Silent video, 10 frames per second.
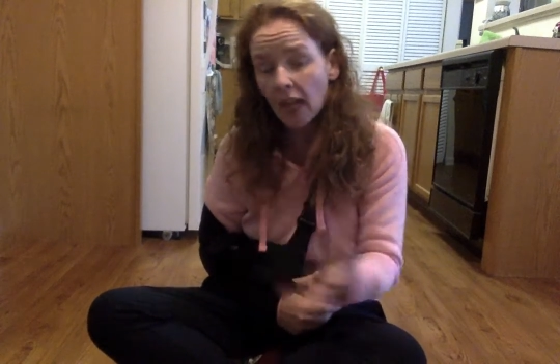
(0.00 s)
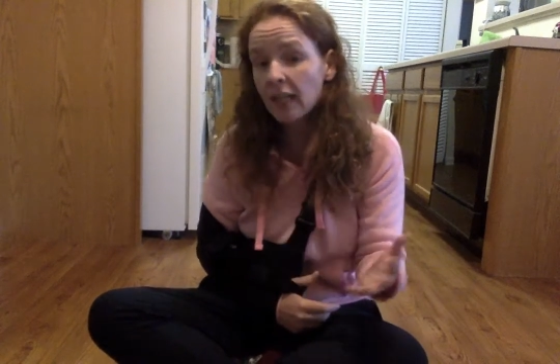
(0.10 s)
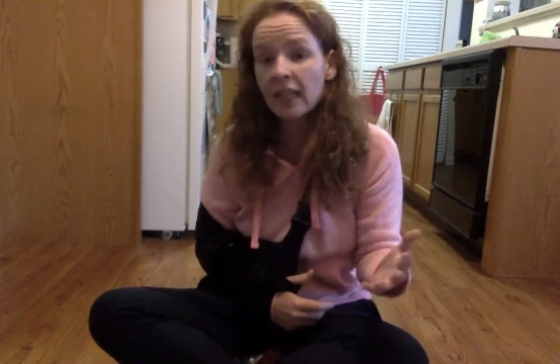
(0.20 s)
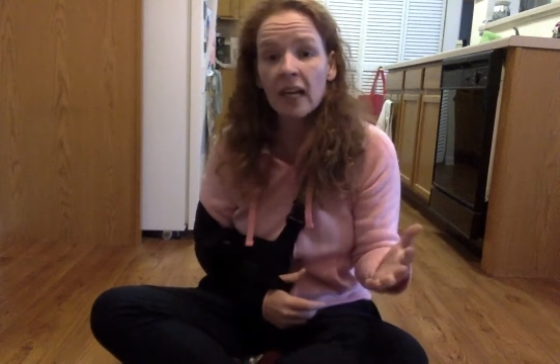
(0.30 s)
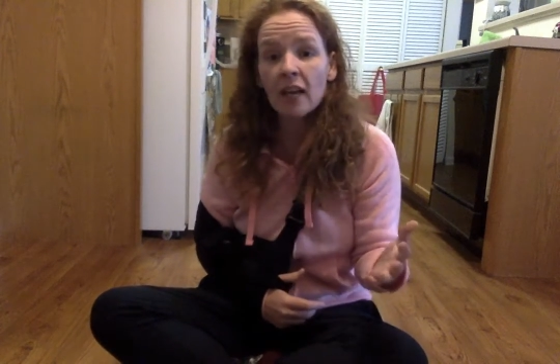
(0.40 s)

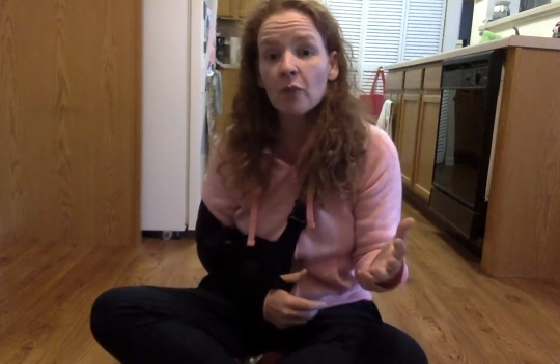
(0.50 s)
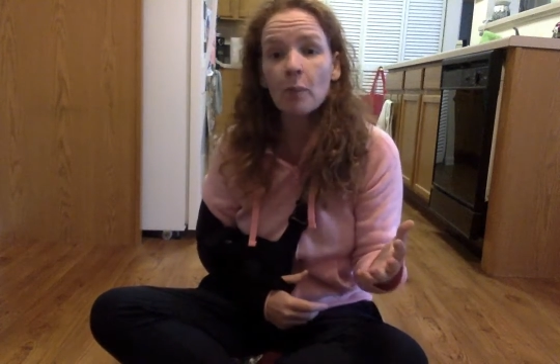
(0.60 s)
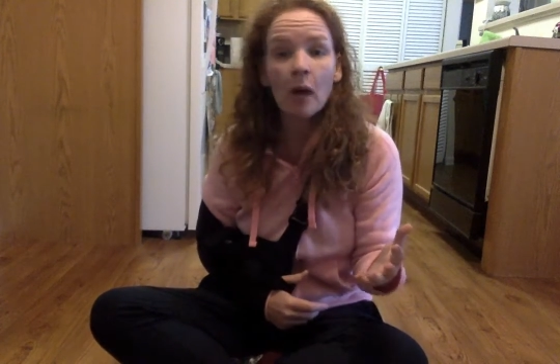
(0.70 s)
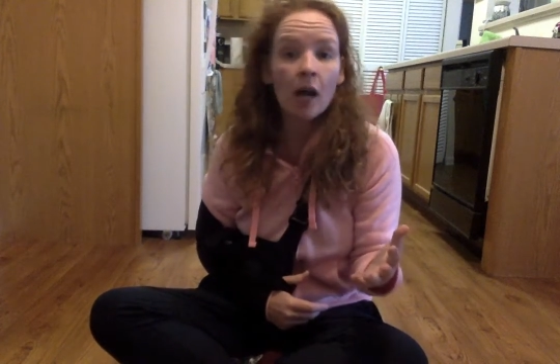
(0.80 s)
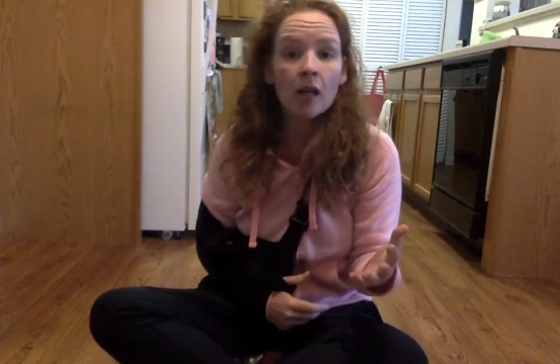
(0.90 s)
any kind of
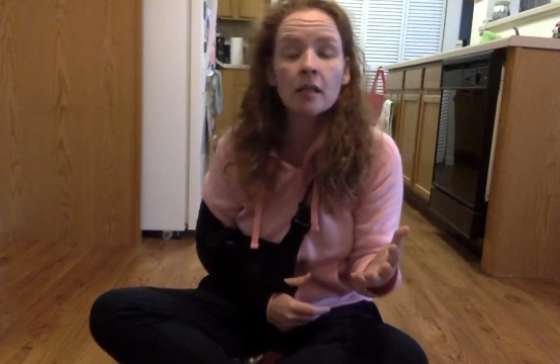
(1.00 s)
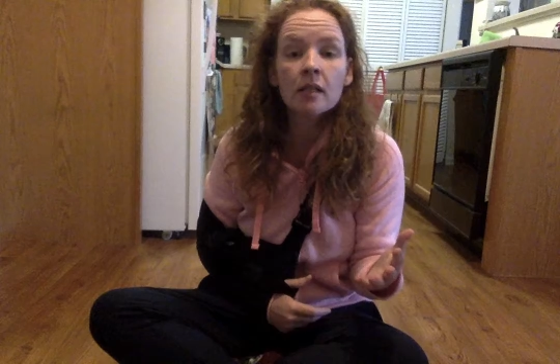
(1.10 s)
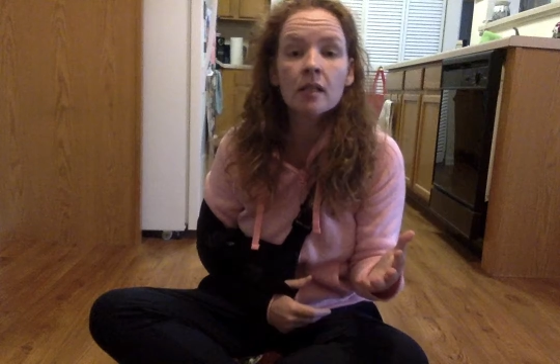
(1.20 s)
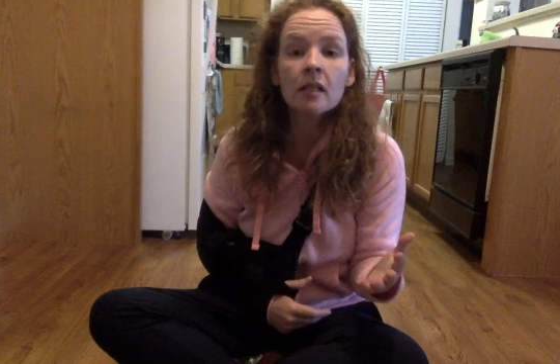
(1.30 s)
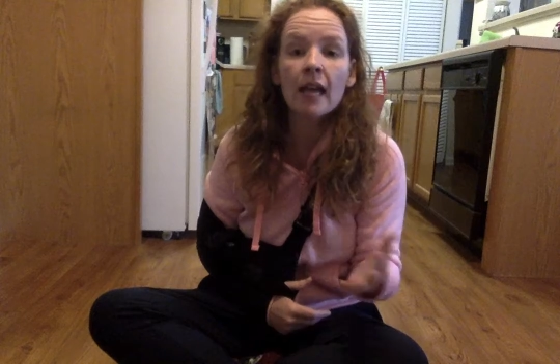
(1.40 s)

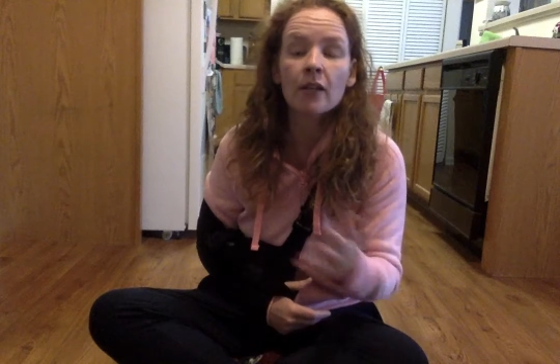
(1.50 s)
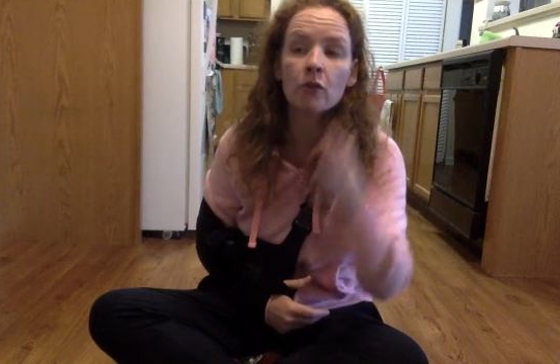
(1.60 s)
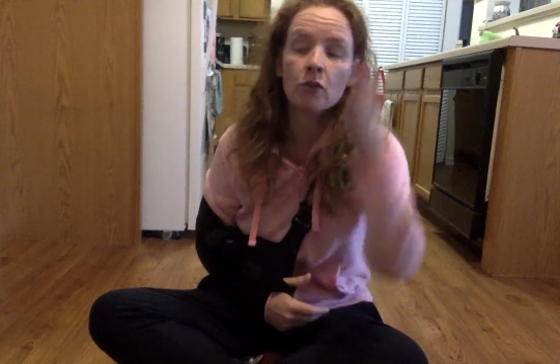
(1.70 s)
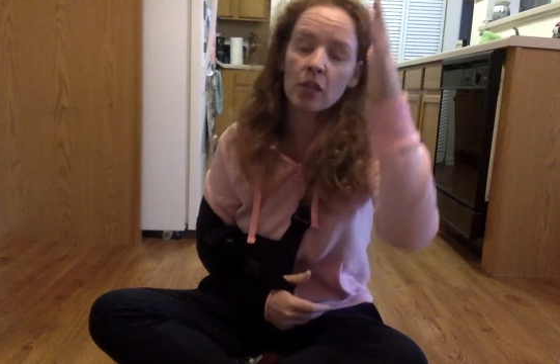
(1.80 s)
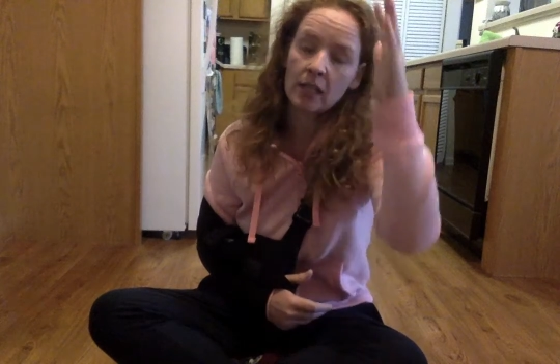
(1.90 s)
box
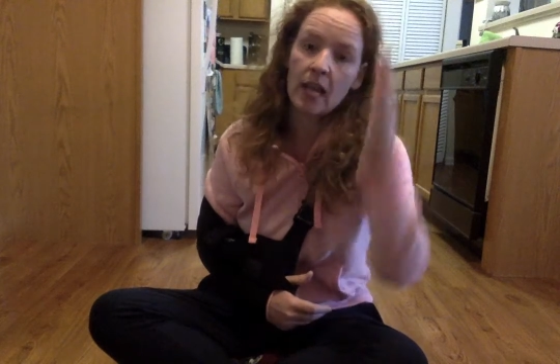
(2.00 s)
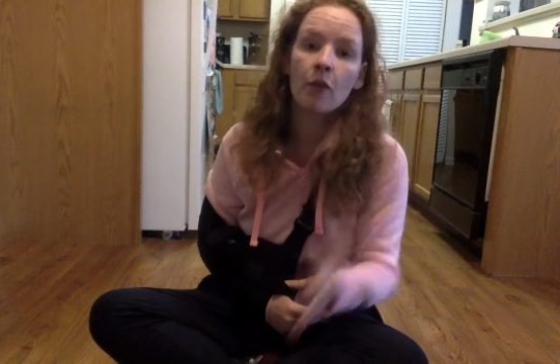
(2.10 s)
that just